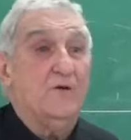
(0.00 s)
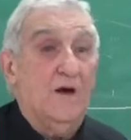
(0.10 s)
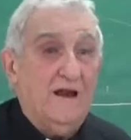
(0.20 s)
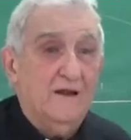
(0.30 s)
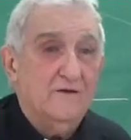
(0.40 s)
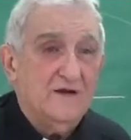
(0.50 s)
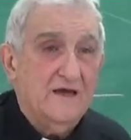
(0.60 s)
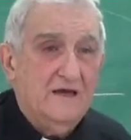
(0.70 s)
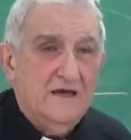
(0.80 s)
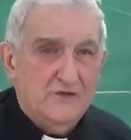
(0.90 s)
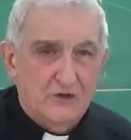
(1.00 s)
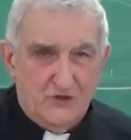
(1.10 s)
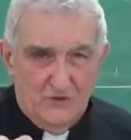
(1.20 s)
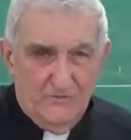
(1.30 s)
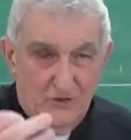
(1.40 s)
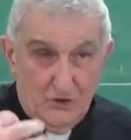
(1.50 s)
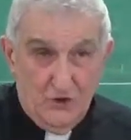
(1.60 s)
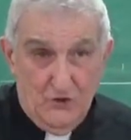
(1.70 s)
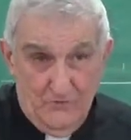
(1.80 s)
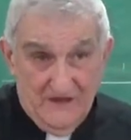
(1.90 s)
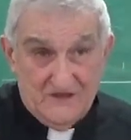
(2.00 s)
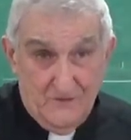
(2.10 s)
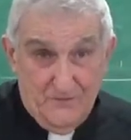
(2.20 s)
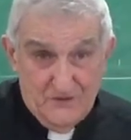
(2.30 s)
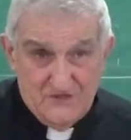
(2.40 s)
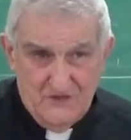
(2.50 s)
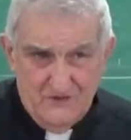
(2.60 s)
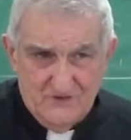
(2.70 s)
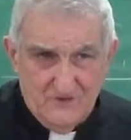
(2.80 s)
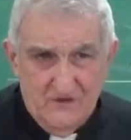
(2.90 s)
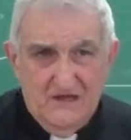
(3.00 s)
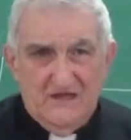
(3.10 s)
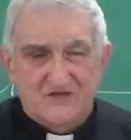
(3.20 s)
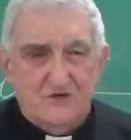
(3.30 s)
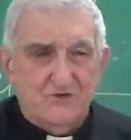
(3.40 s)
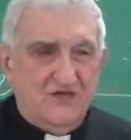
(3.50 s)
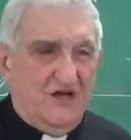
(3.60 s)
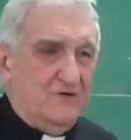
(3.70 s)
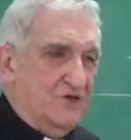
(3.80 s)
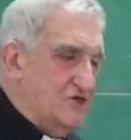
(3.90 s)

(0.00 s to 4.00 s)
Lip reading: well. Okay? The term is a person also. So the